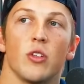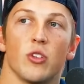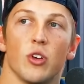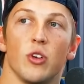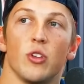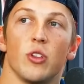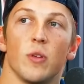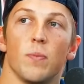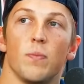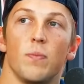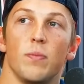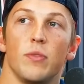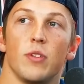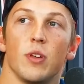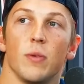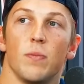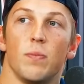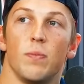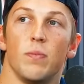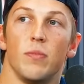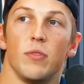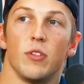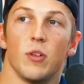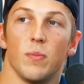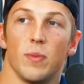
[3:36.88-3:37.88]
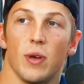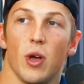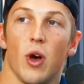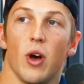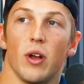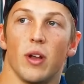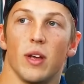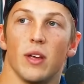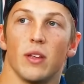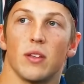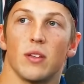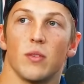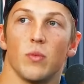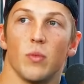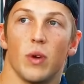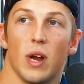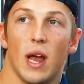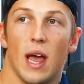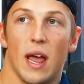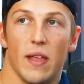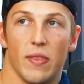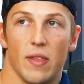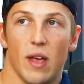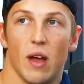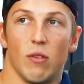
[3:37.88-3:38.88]
So to be honest, when
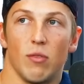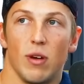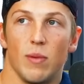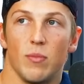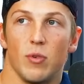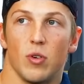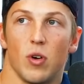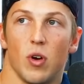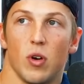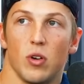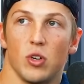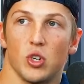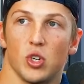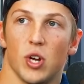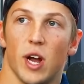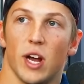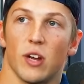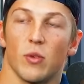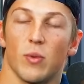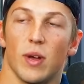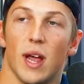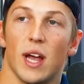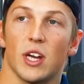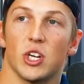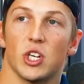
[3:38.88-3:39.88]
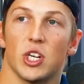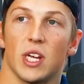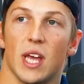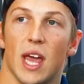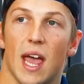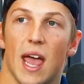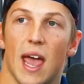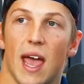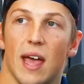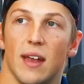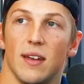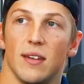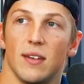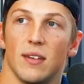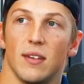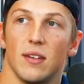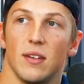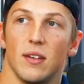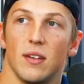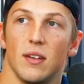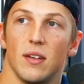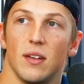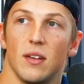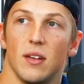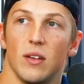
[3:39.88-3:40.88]
I had that Red Bull contract, we actually had
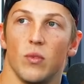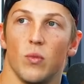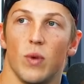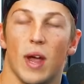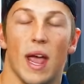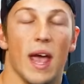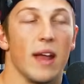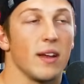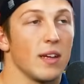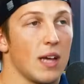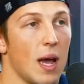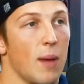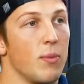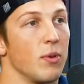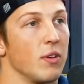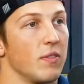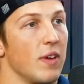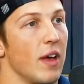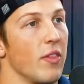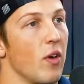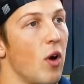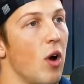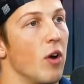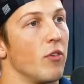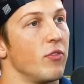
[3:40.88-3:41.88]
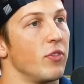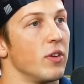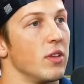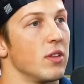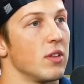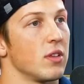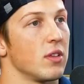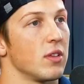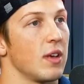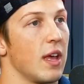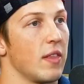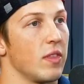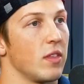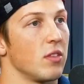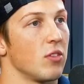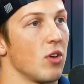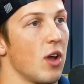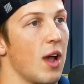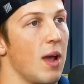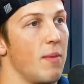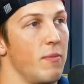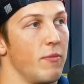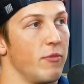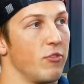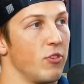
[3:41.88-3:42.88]
a couple of other offers at the
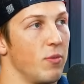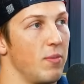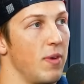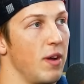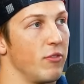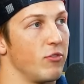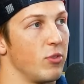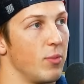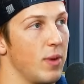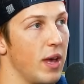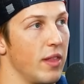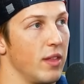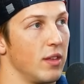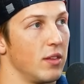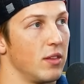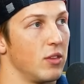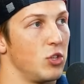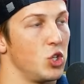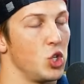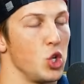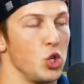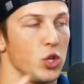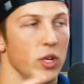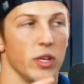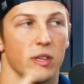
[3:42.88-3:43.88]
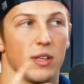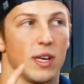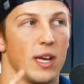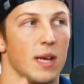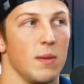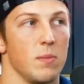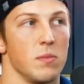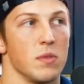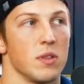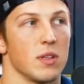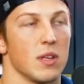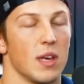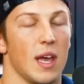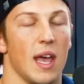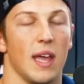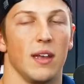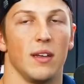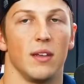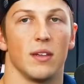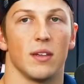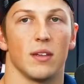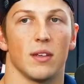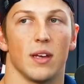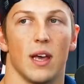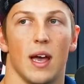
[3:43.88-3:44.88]
time from other junior teams,
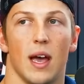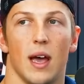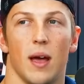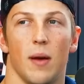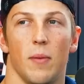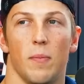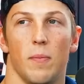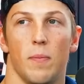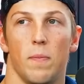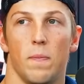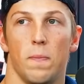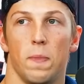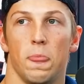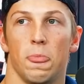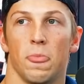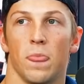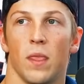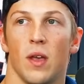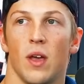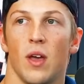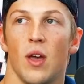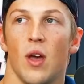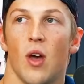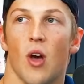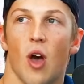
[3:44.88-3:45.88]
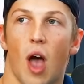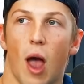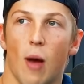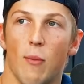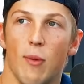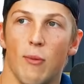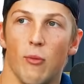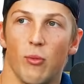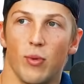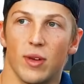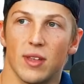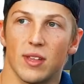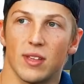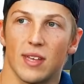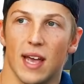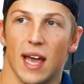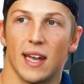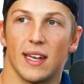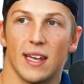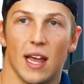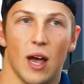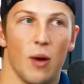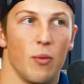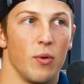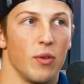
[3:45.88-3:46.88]
and I remember we
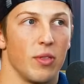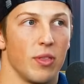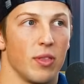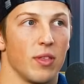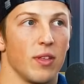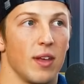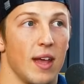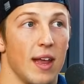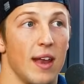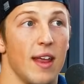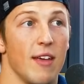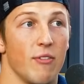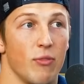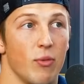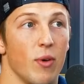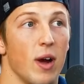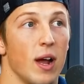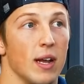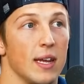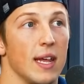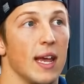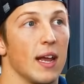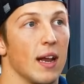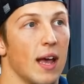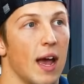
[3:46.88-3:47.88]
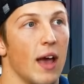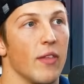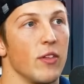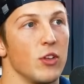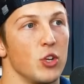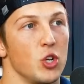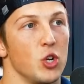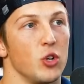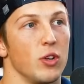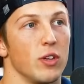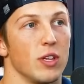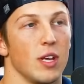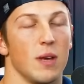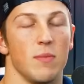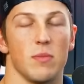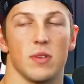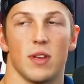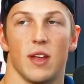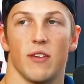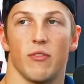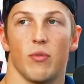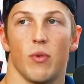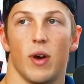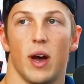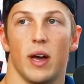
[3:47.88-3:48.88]
sat down in F1, like other junior teams
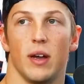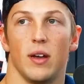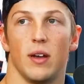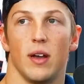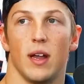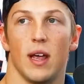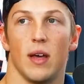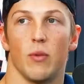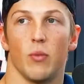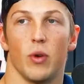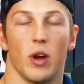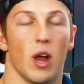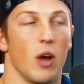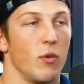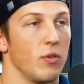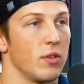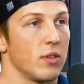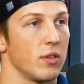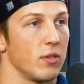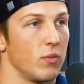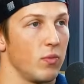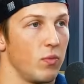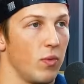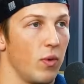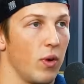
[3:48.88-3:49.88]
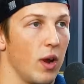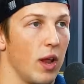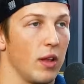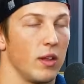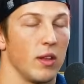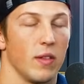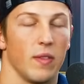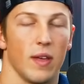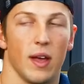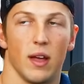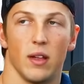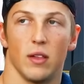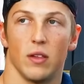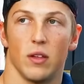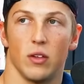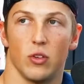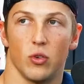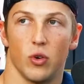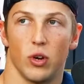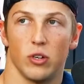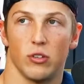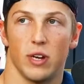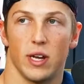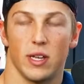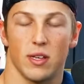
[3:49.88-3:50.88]
in F1 when I did the
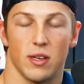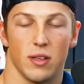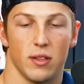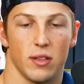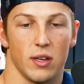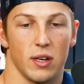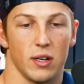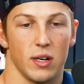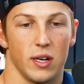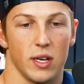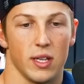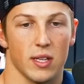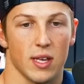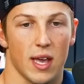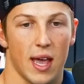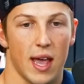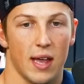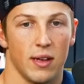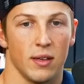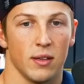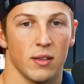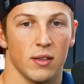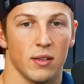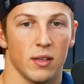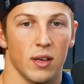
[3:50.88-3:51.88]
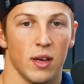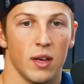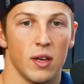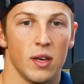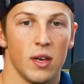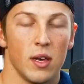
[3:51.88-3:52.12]
Toyota Racing Series, and